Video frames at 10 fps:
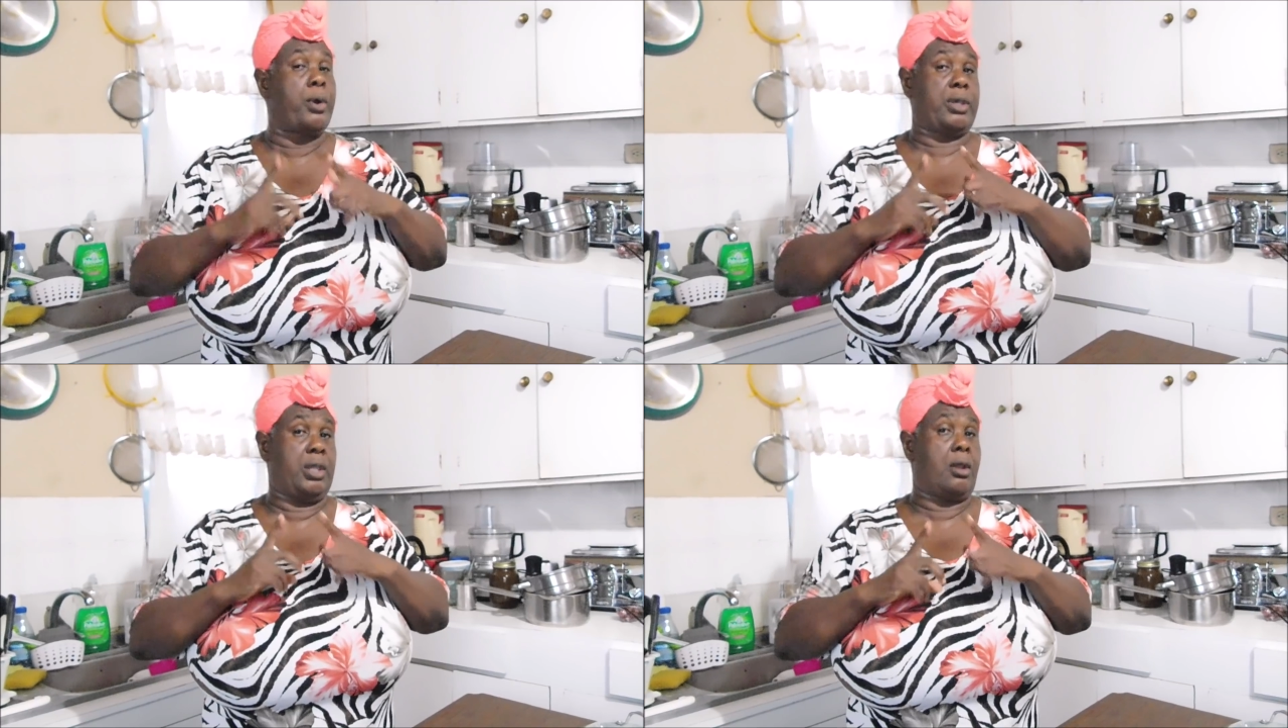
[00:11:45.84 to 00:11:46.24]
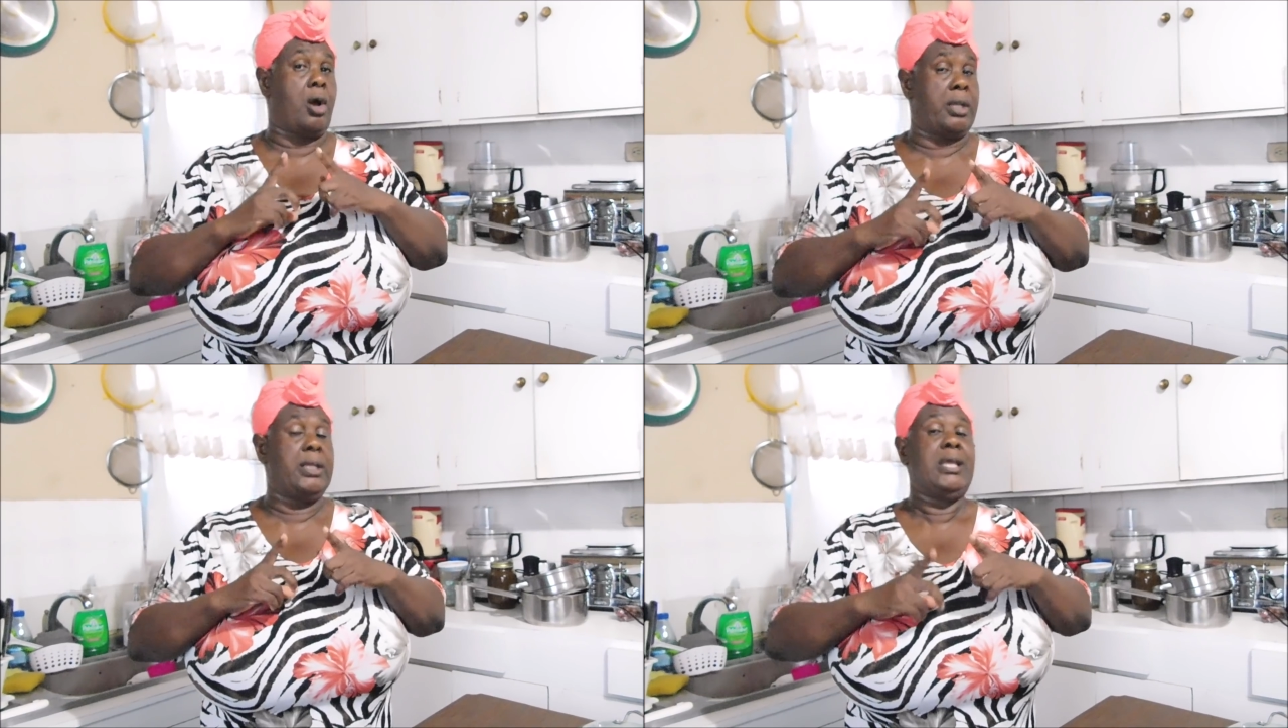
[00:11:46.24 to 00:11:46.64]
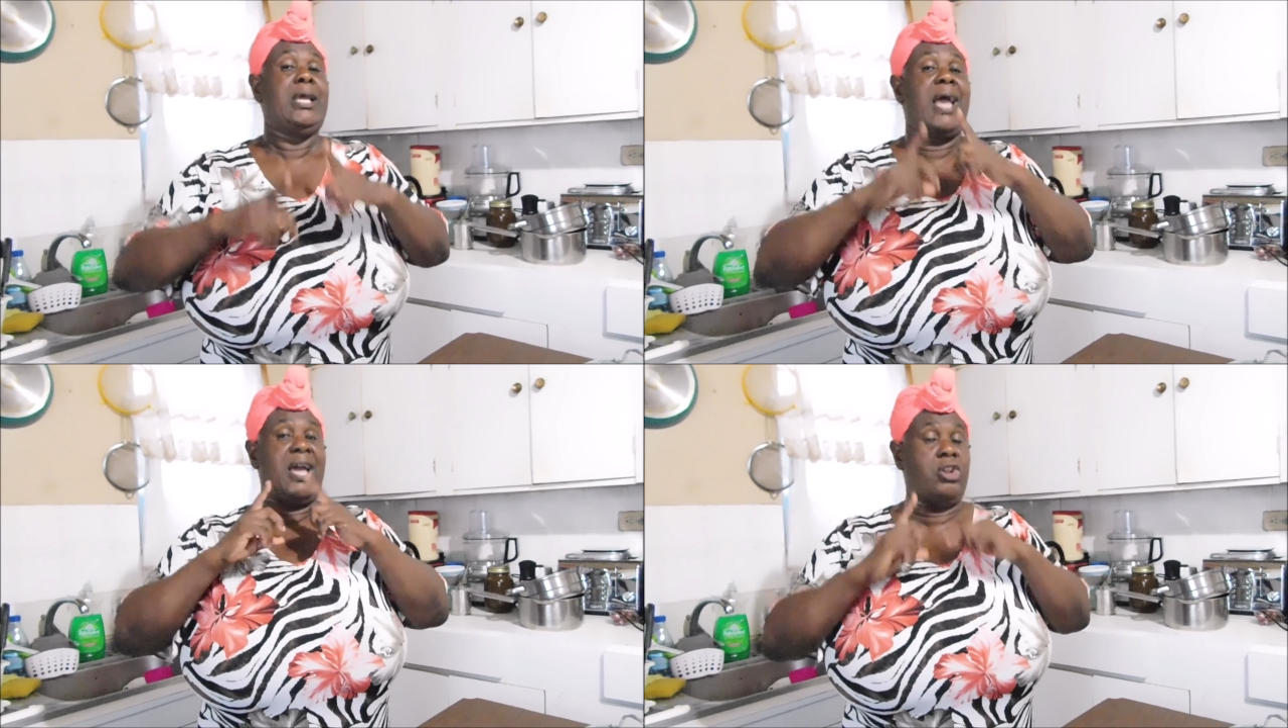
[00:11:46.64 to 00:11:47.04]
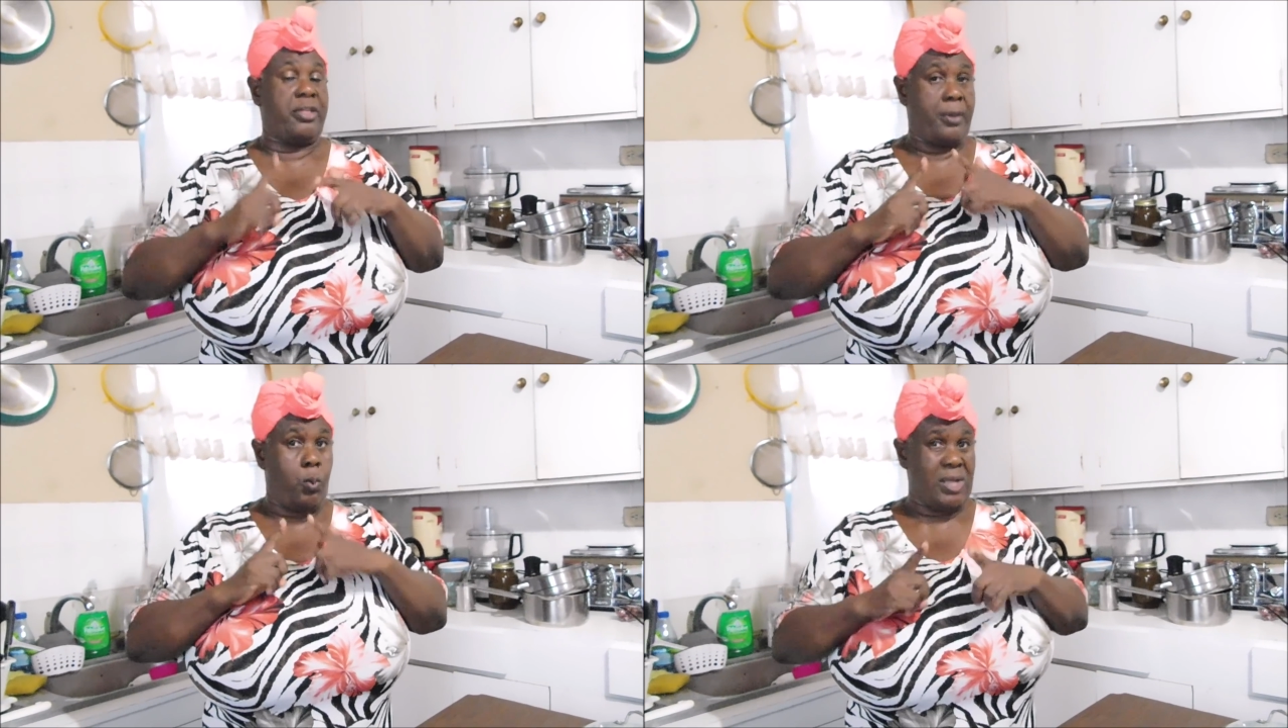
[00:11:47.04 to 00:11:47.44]
working on
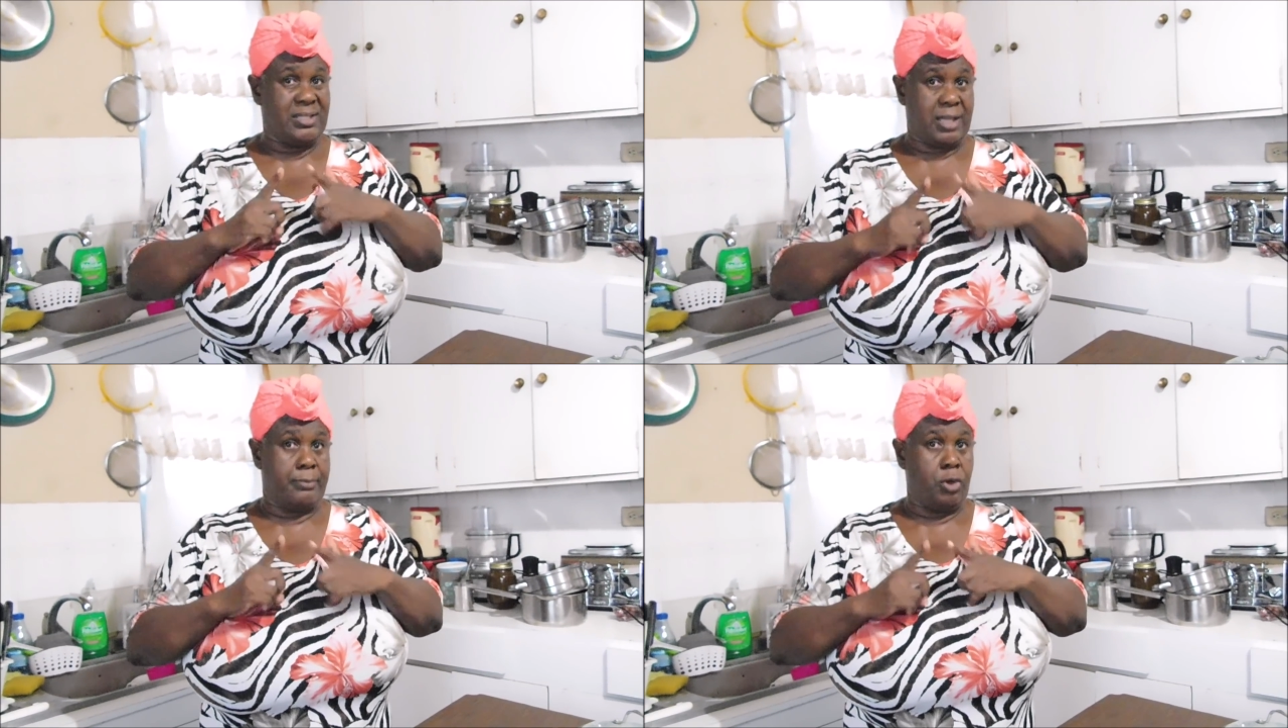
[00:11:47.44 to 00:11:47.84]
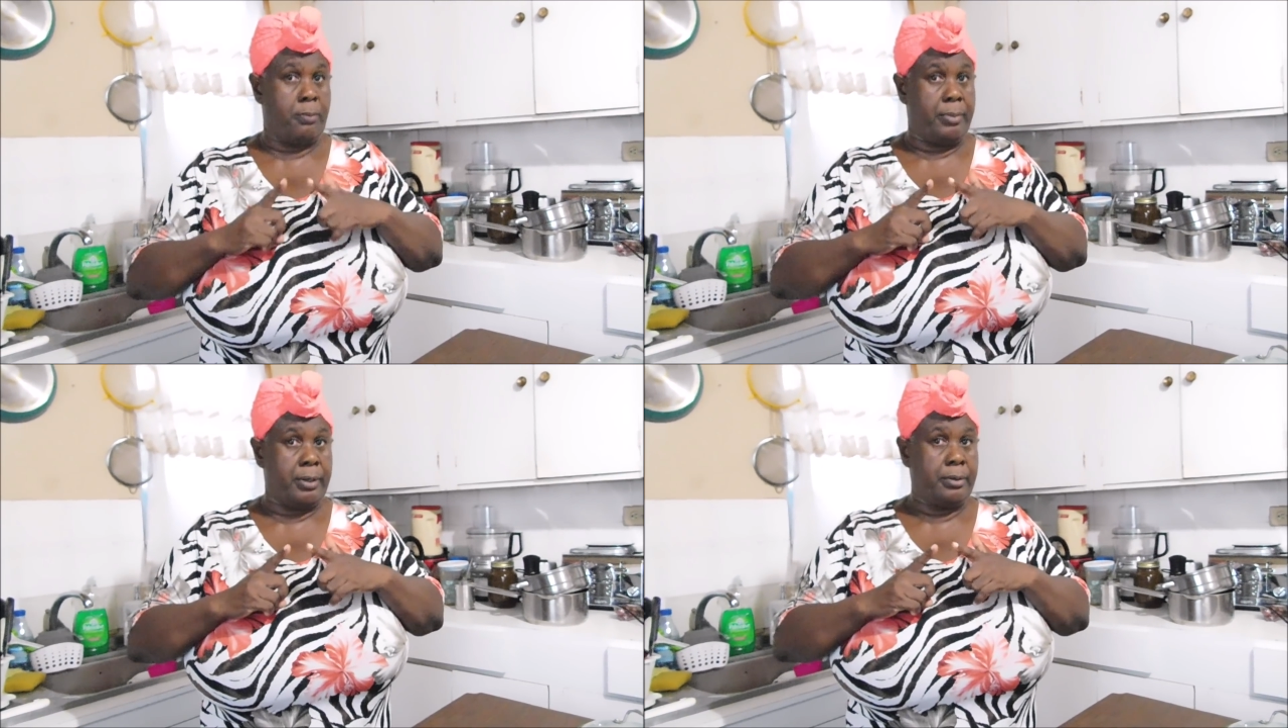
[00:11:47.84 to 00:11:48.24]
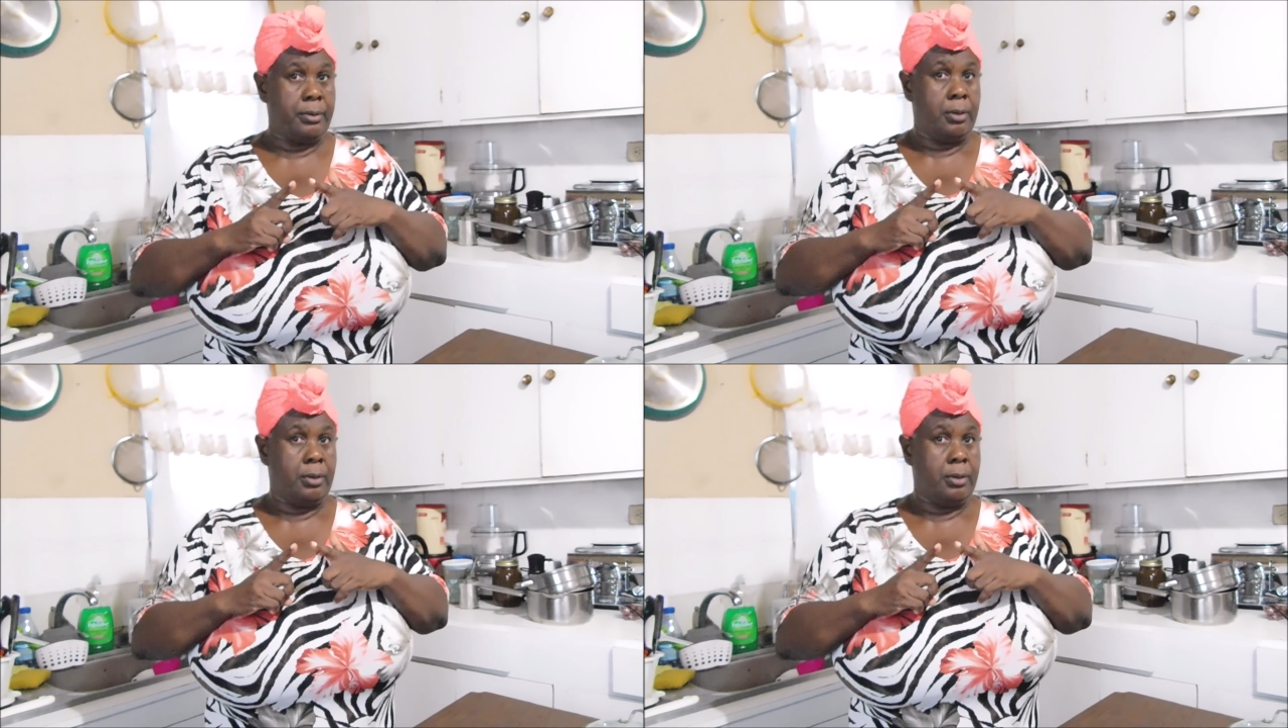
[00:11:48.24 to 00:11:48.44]
another WhatsApp number